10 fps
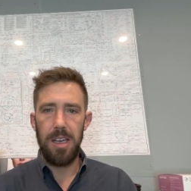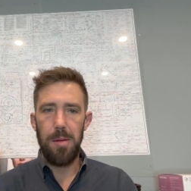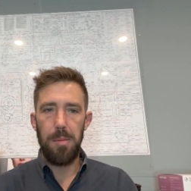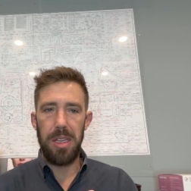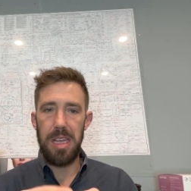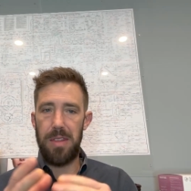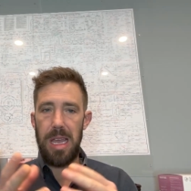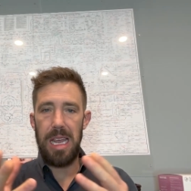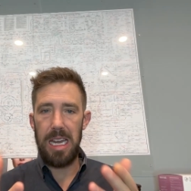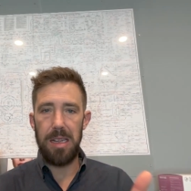but if they
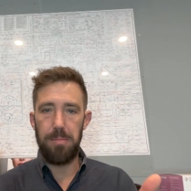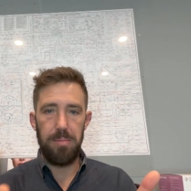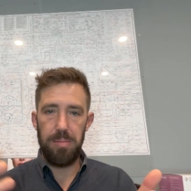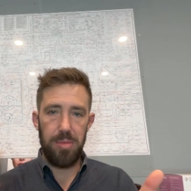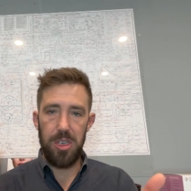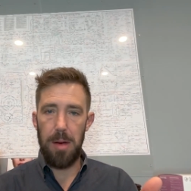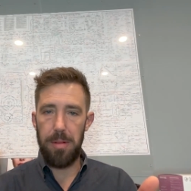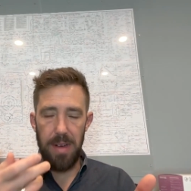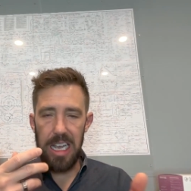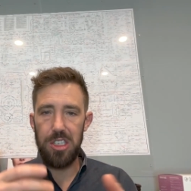eat a tub of
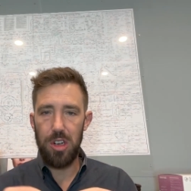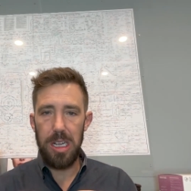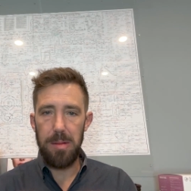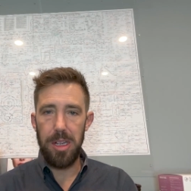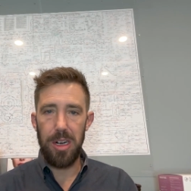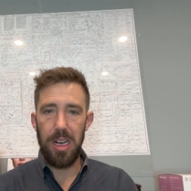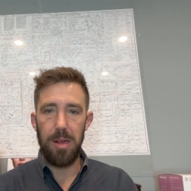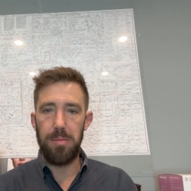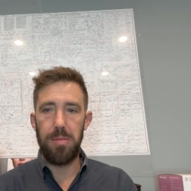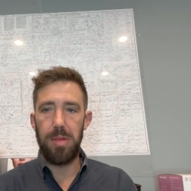ice cream they're
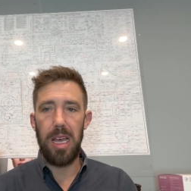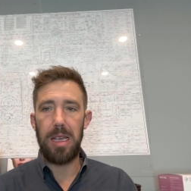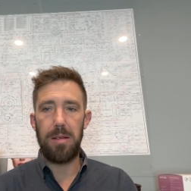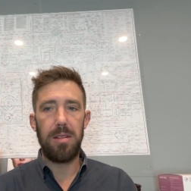gonna like